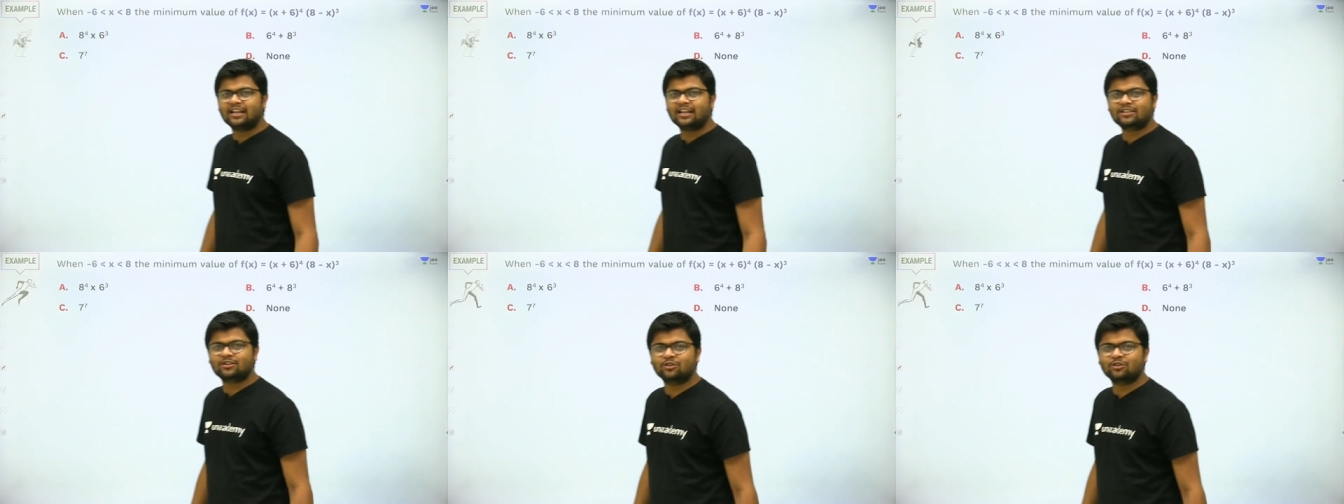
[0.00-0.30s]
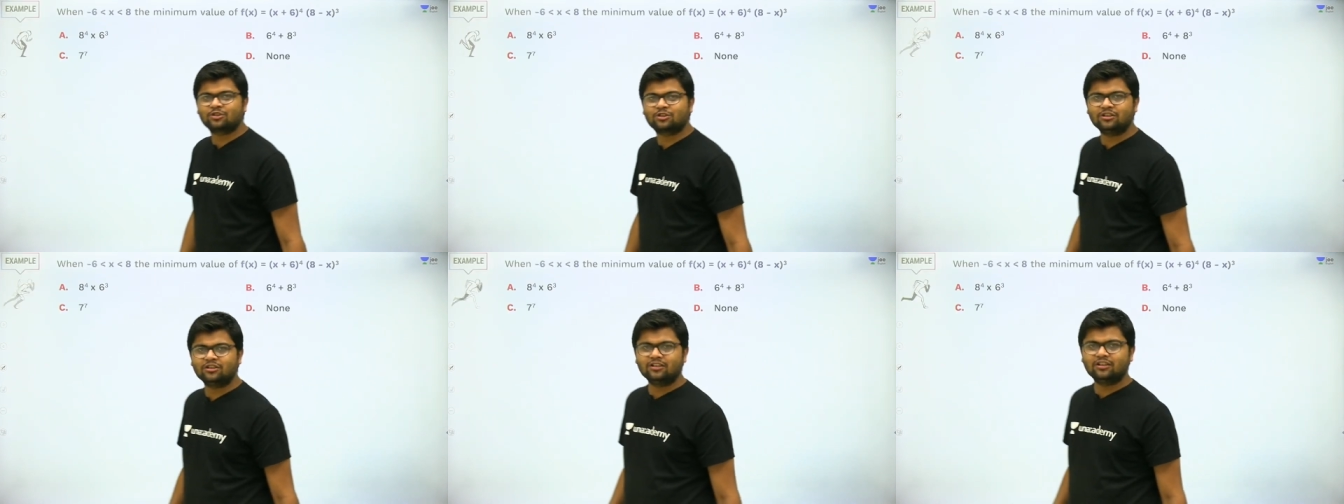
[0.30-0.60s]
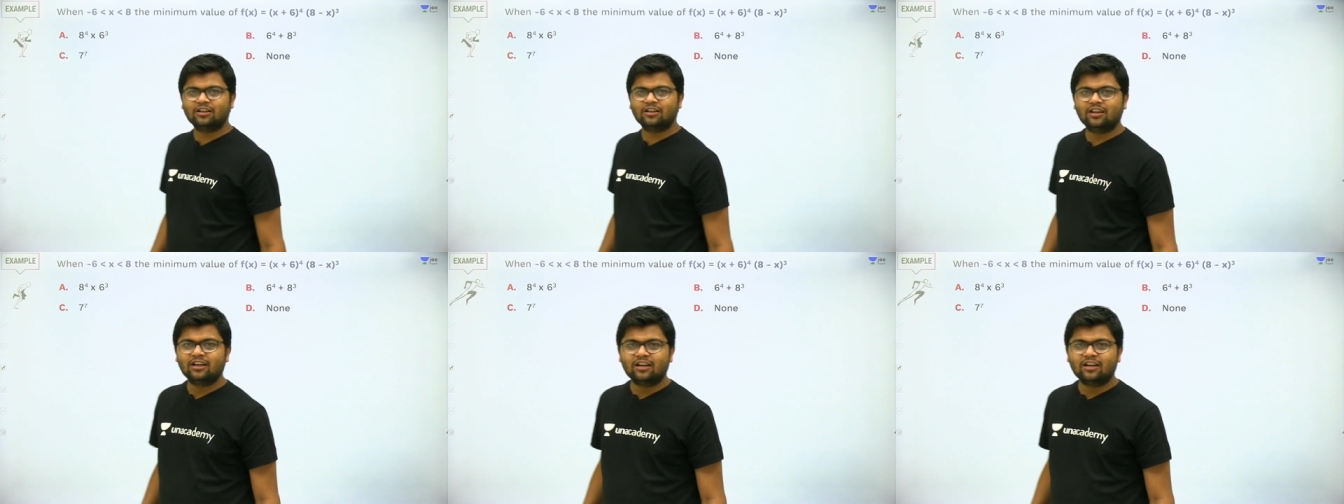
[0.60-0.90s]
the next question.
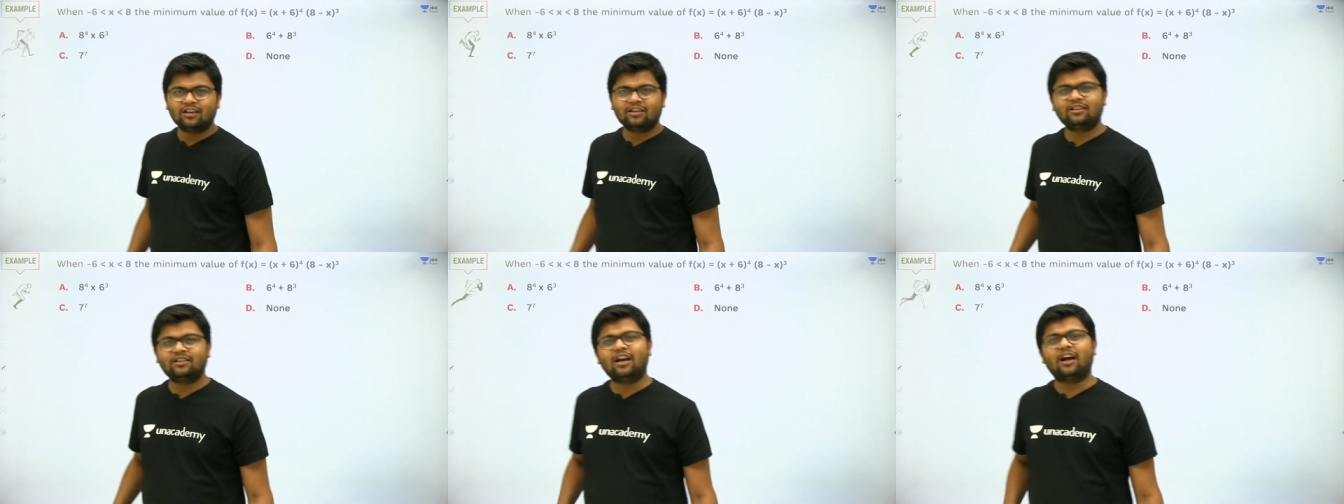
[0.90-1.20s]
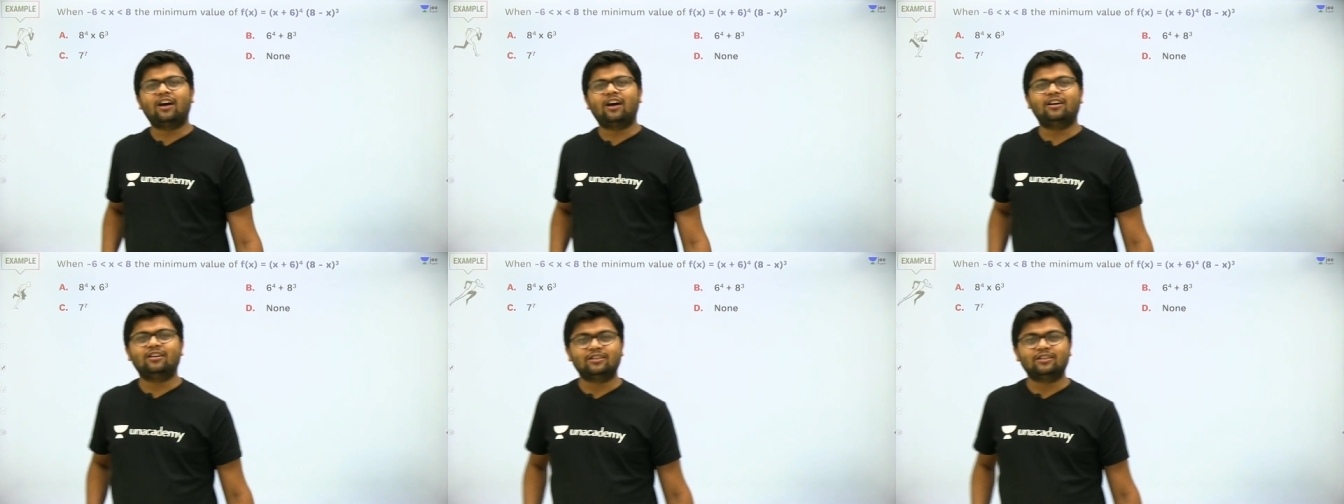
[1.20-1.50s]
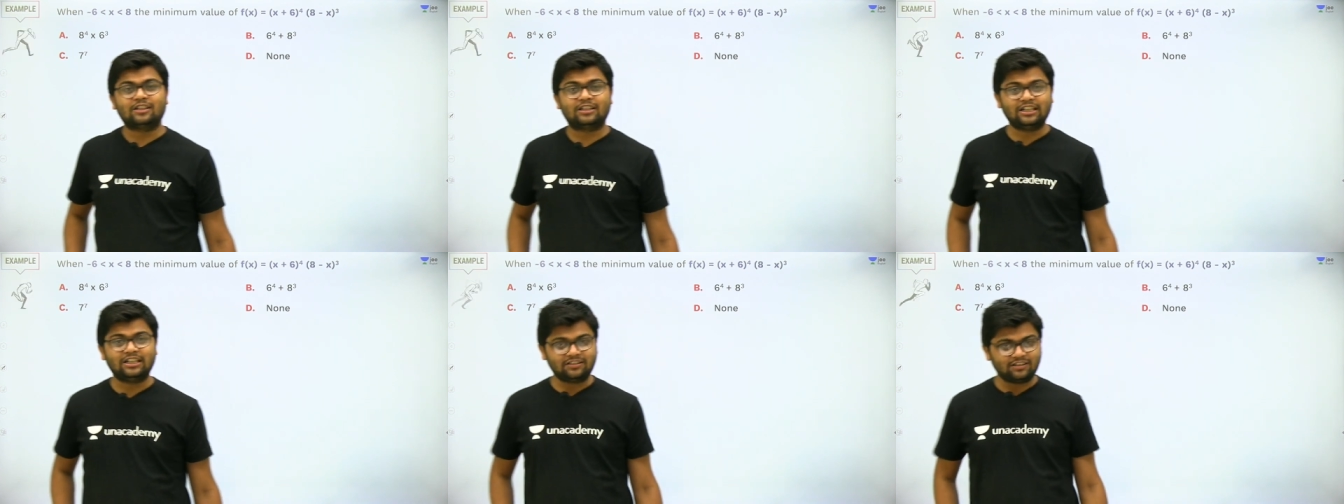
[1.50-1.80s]
Yeah,
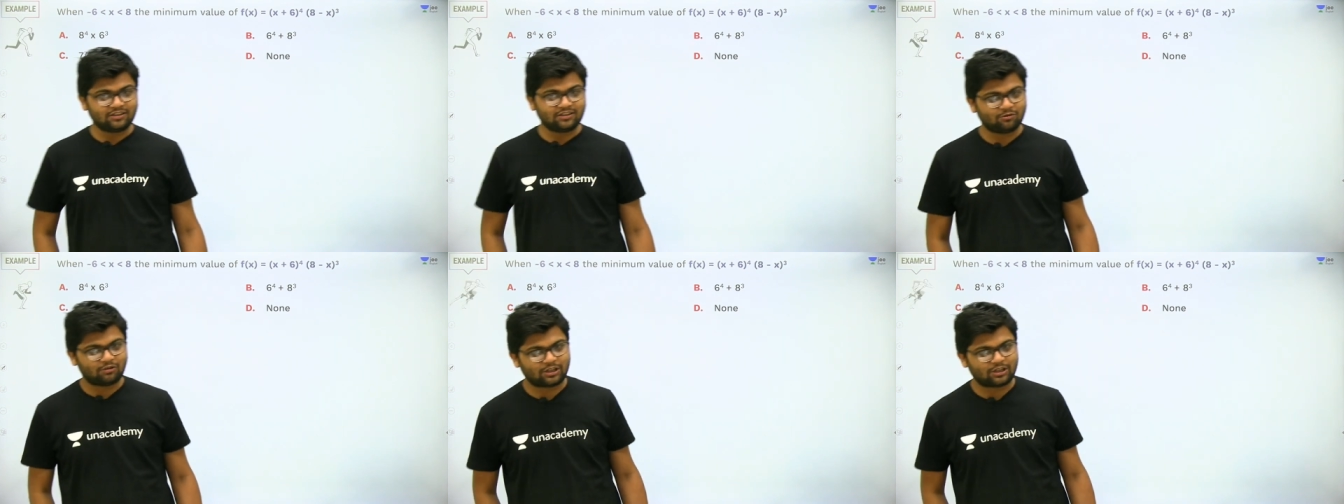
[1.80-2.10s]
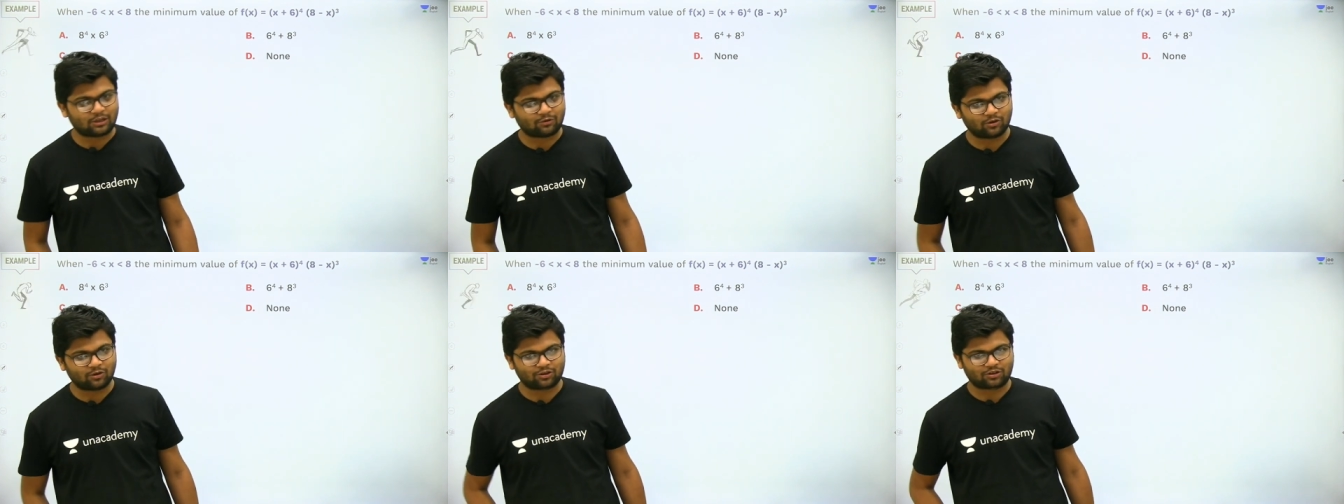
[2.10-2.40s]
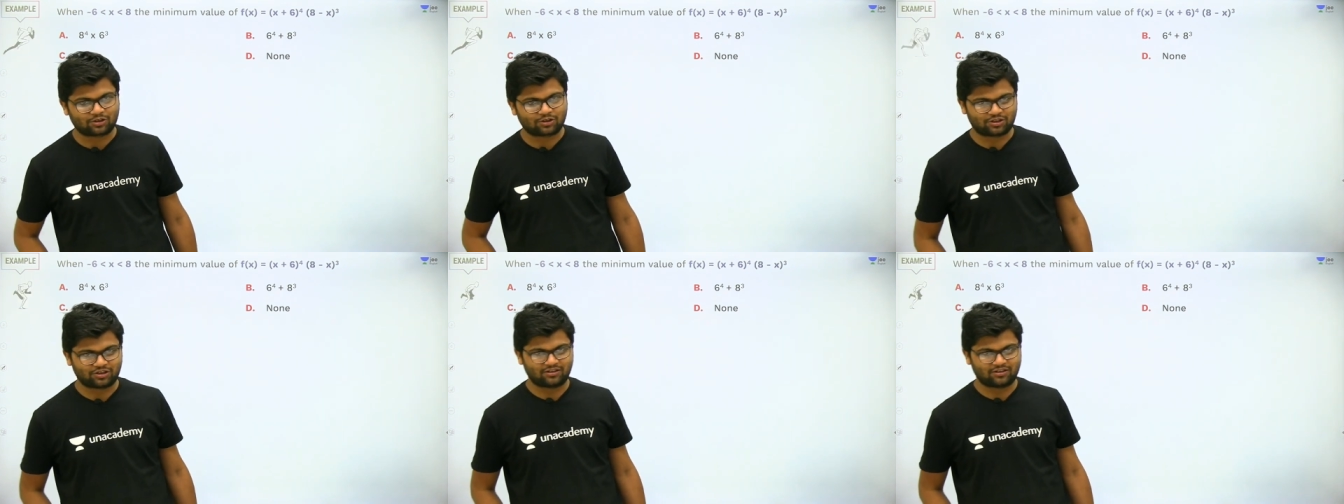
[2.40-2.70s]
this is a
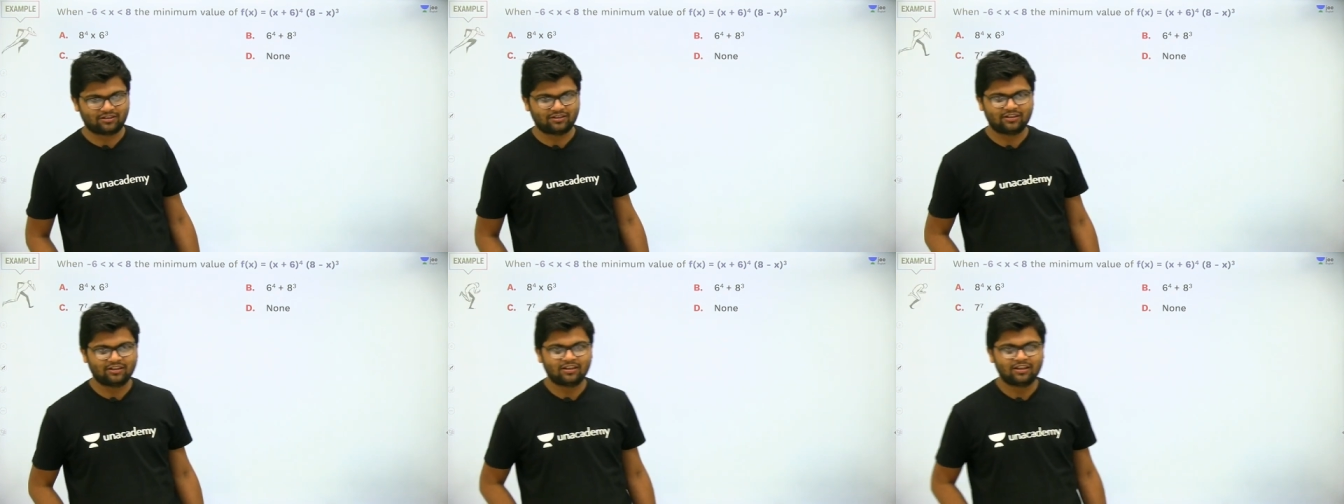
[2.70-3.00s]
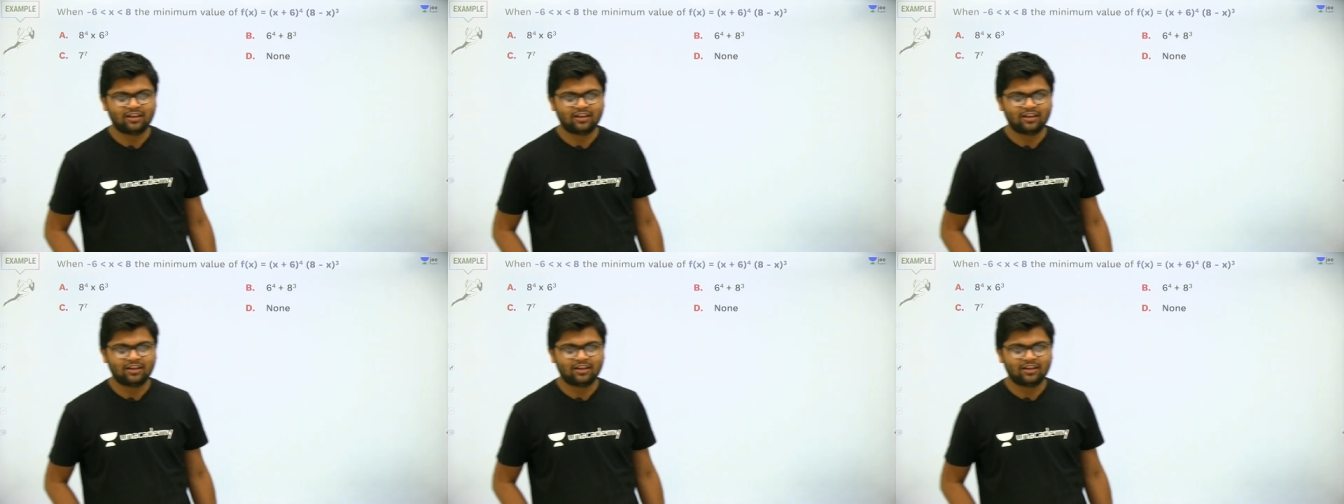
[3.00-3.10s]
wonderful question.